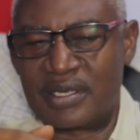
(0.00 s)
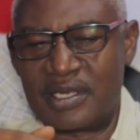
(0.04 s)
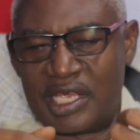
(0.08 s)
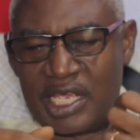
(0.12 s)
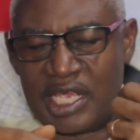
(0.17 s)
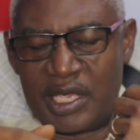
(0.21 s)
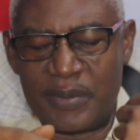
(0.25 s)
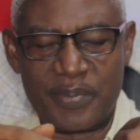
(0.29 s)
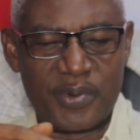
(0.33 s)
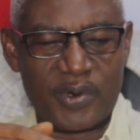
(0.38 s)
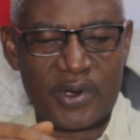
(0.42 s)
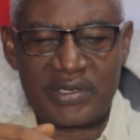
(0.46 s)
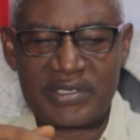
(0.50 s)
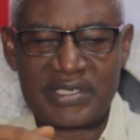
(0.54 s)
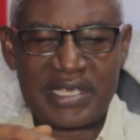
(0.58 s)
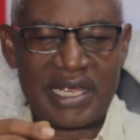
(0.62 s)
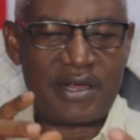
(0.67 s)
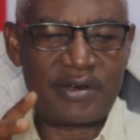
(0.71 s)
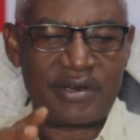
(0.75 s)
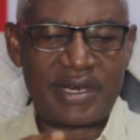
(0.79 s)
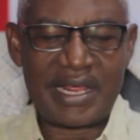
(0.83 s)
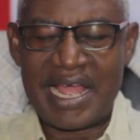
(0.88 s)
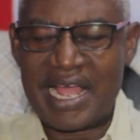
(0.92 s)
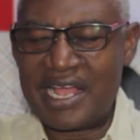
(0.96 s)
he brought
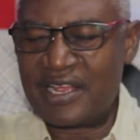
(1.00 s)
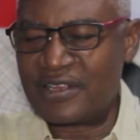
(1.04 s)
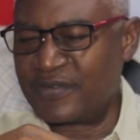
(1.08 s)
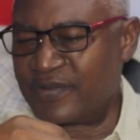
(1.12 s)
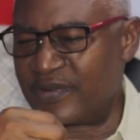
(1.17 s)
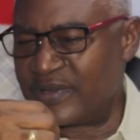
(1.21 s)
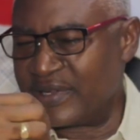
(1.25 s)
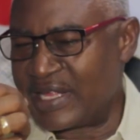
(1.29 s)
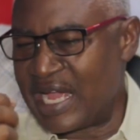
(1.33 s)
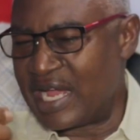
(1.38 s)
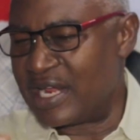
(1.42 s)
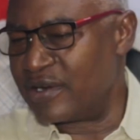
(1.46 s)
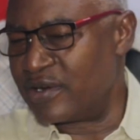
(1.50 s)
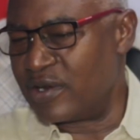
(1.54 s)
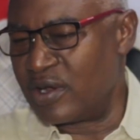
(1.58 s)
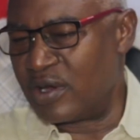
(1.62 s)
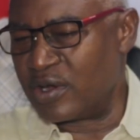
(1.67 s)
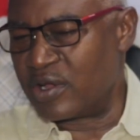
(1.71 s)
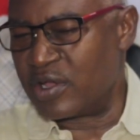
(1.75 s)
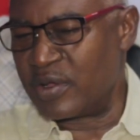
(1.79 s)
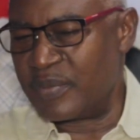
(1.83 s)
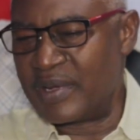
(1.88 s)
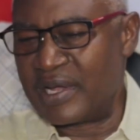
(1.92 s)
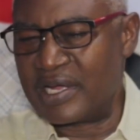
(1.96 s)
out, asked for that
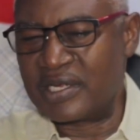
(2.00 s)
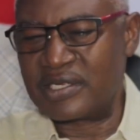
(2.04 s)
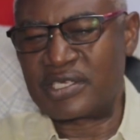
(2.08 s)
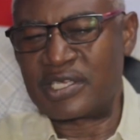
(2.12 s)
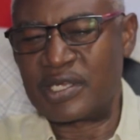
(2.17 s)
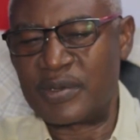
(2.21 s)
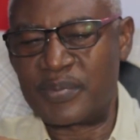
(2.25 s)
document,